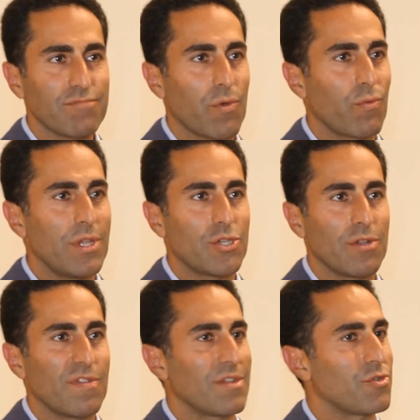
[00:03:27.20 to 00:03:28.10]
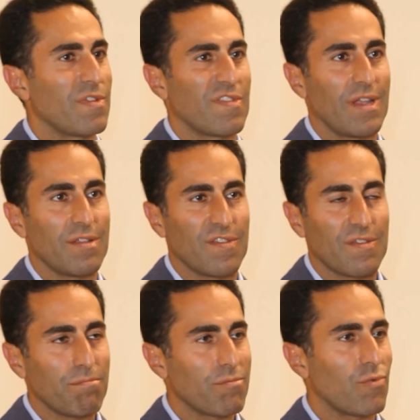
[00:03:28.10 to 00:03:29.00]
regions, it transcends
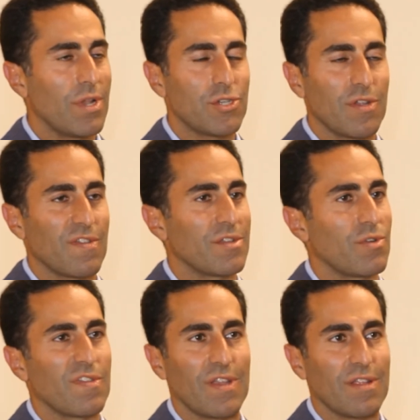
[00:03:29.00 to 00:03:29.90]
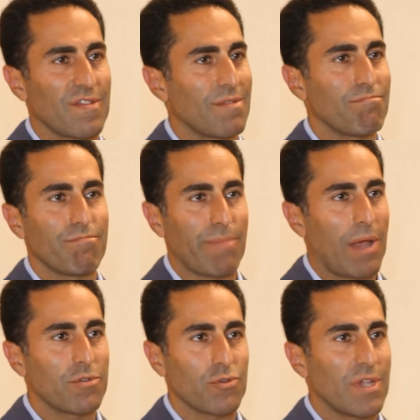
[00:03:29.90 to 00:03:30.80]
religions, it transcends
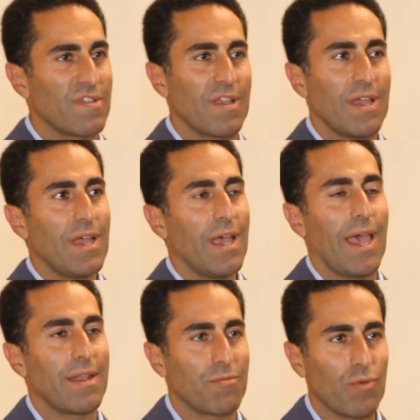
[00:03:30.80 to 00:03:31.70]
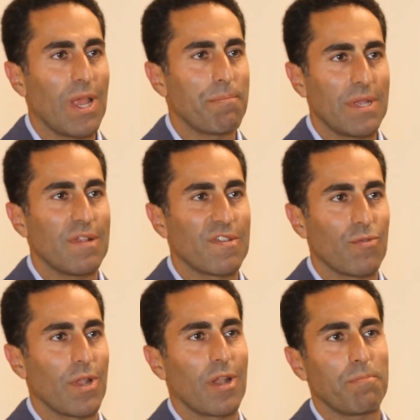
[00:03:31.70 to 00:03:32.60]
boundaries, and it really appeals to a lot of